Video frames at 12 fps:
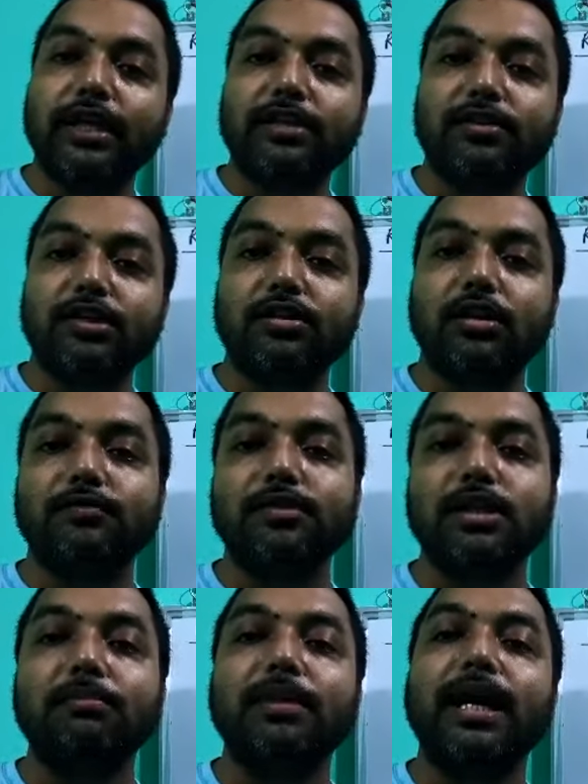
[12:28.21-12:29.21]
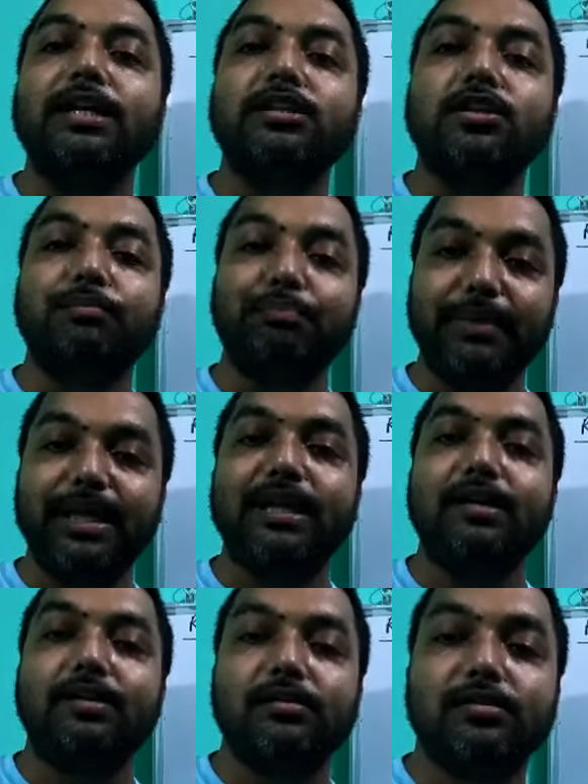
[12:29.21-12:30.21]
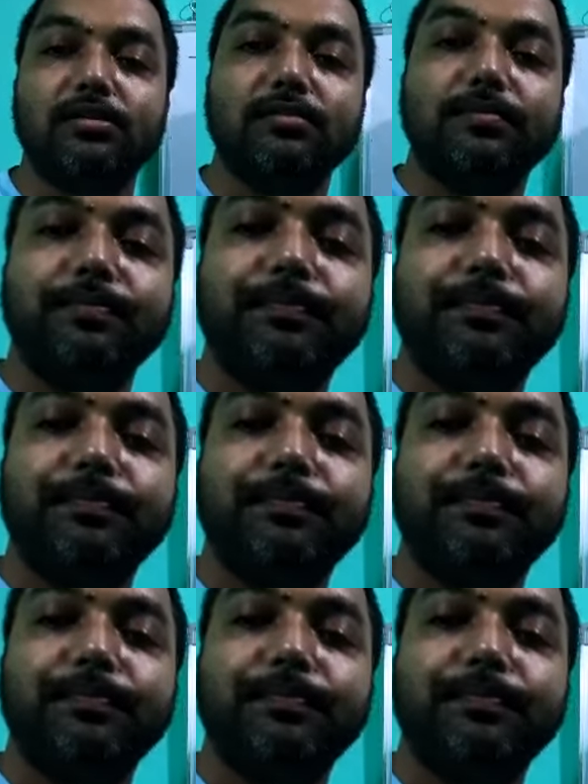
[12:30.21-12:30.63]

extraction of some kinds of minerals.